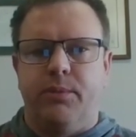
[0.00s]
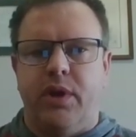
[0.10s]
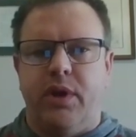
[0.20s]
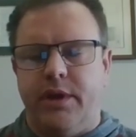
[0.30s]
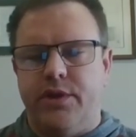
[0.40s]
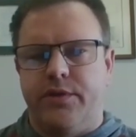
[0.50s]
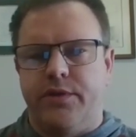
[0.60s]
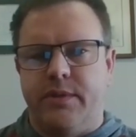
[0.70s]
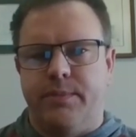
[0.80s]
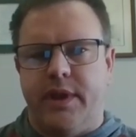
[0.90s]
unemployment
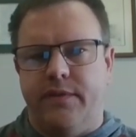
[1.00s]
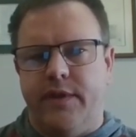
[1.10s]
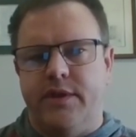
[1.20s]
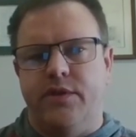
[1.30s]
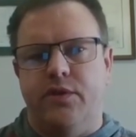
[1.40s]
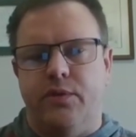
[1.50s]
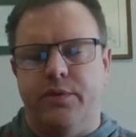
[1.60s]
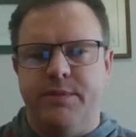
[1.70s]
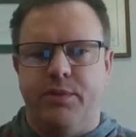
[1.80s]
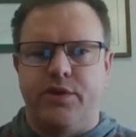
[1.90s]
insurance benefits due to
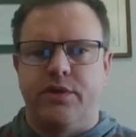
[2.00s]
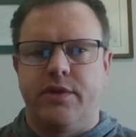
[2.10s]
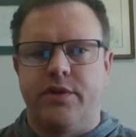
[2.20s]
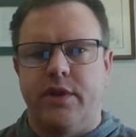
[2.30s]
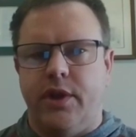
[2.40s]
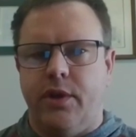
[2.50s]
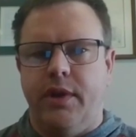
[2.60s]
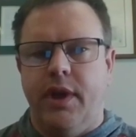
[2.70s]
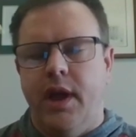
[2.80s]
reasonable assurance alone,